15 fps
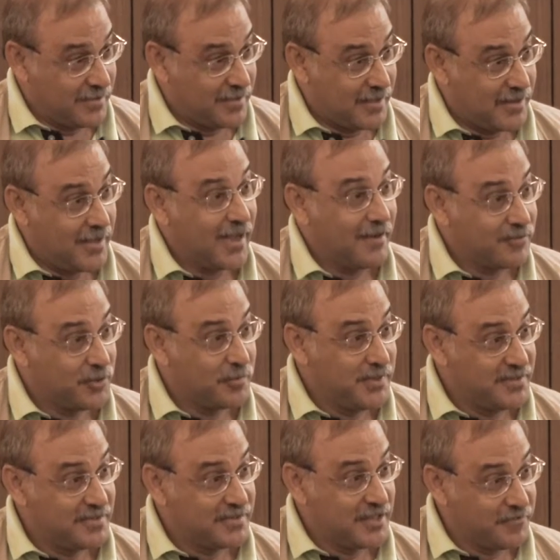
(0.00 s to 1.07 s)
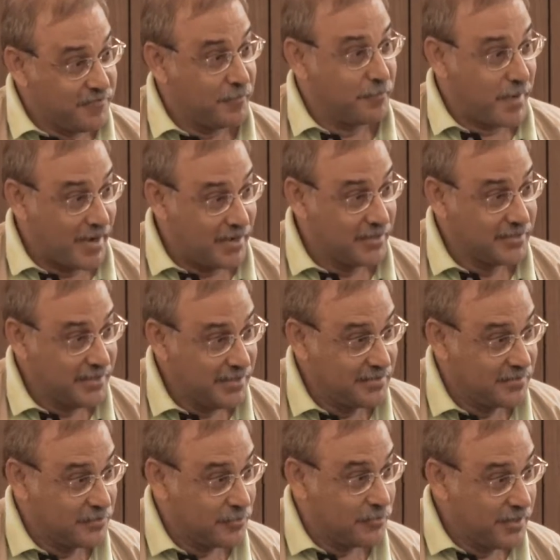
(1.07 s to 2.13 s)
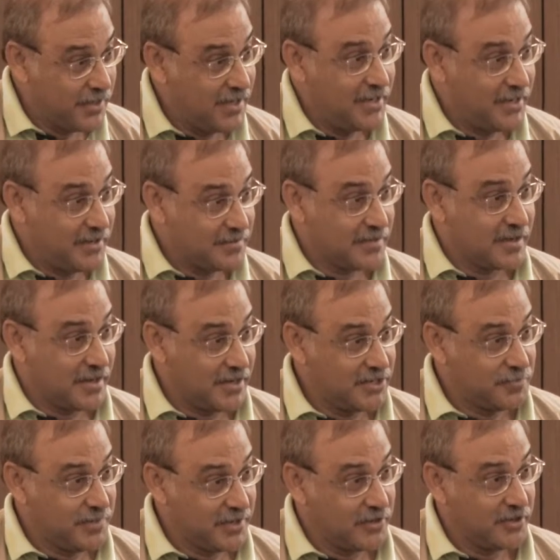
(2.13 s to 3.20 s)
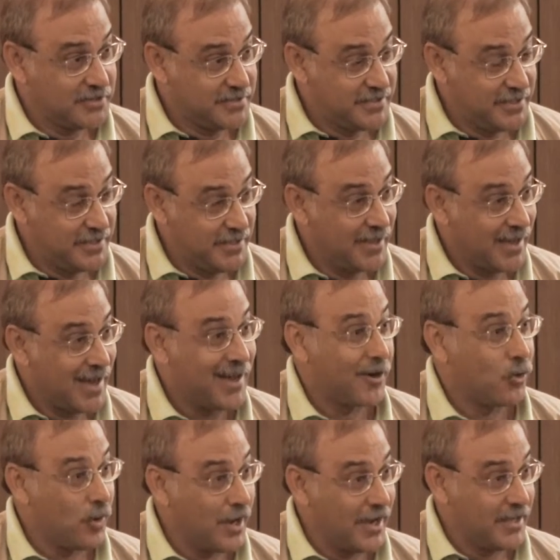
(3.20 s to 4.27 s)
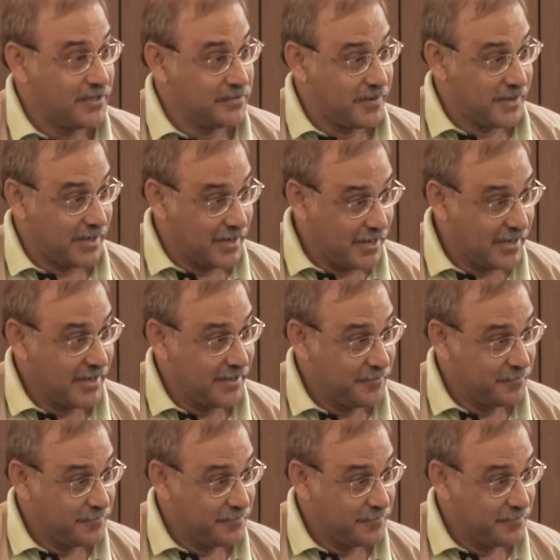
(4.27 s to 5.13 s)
that they have to be stiffer penalties to really discourage, because the ROI is very high.